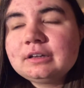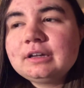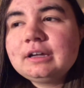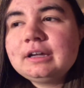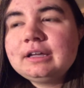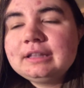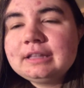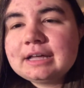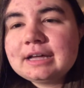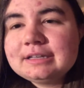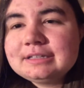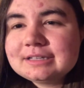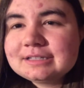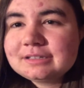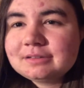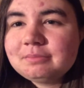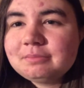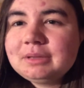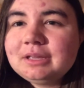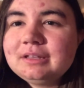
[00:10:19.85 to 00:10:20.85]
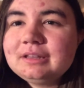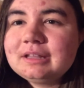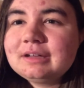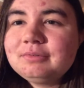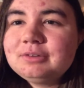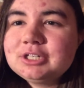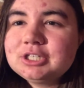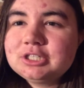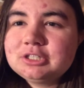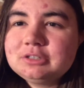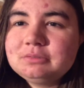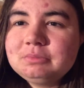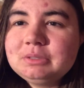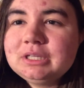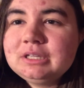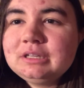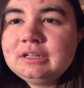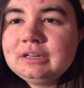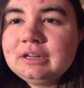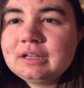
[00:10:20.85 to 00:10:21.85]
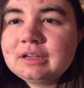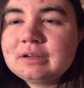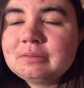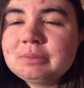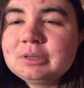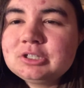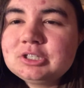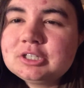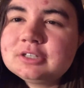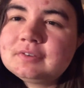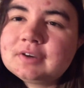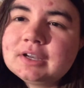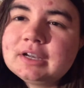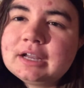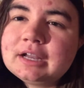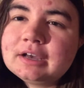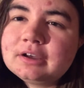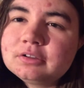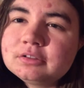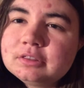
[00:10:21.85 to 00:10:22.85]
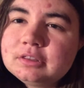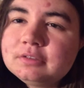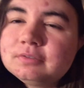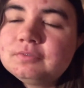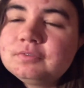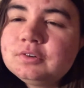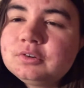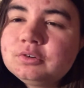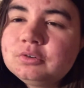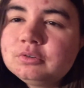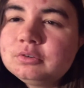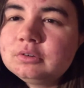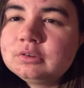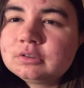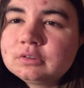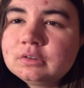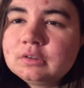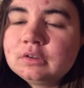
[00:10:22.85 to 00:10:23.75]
And that doesn't mean that we should be eating a bunch of unhealthy food